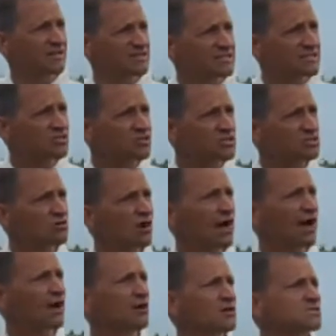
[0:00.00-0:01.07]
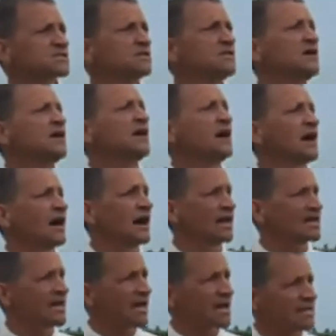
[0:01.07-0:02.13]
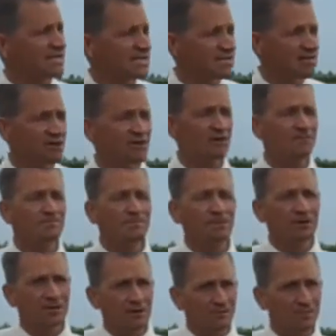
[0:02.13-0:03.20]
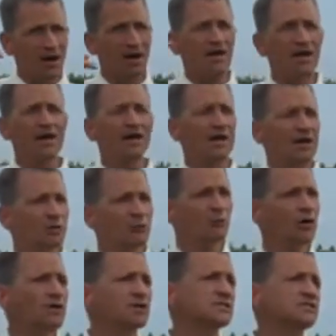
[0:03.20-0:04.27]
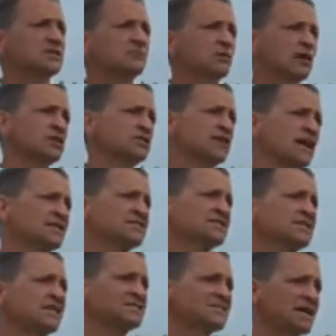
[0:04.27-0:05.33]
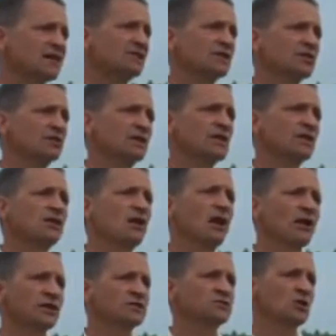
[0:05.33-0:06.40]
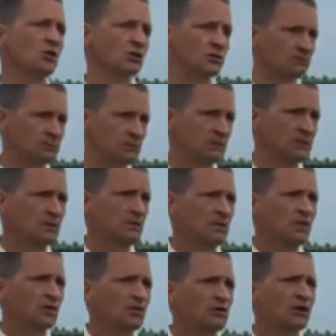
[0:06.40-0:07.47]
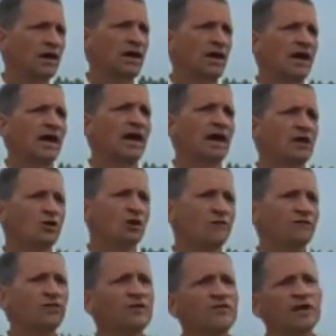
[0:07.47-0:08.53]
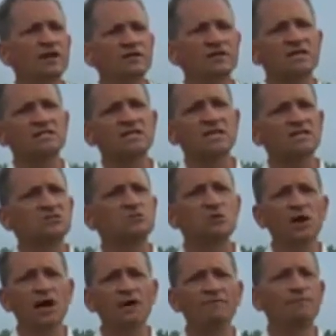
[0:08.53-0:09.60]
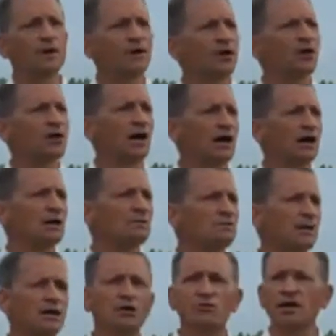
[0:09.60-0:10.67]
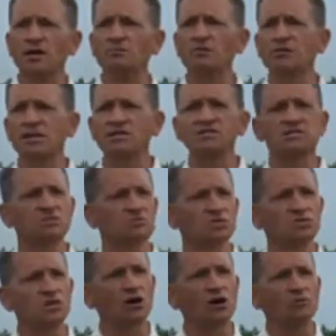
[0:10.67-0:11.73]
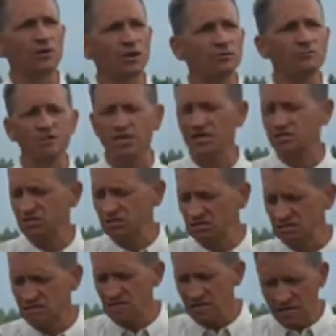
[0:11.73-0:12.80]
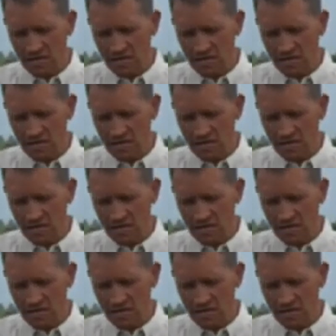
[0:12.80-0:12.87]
this year's trials, again here, in Minot and in Williston, we are testing that second ingredient on its own. Okay, and hopefully at the end of the season we'll have better recommendations, more solid recommendations.